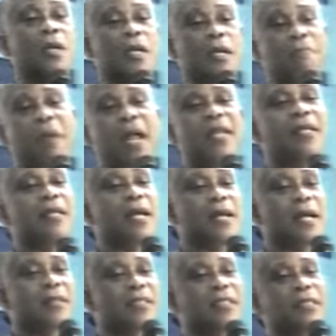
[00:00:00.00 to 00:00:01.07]
in Manila
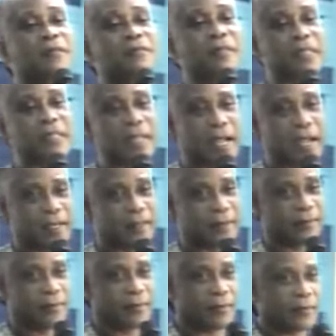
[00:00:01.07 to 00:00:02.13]
1979.
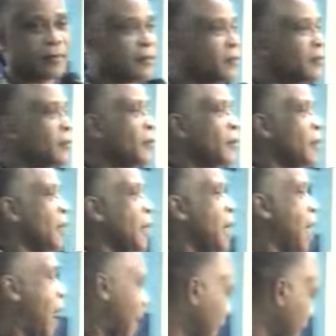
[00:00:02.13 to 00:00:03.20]

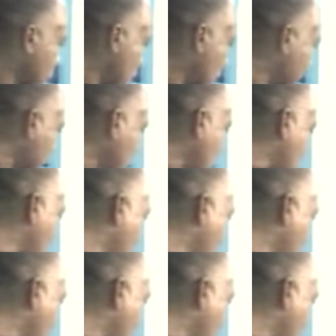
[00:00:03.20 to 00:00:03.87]
And that was, that was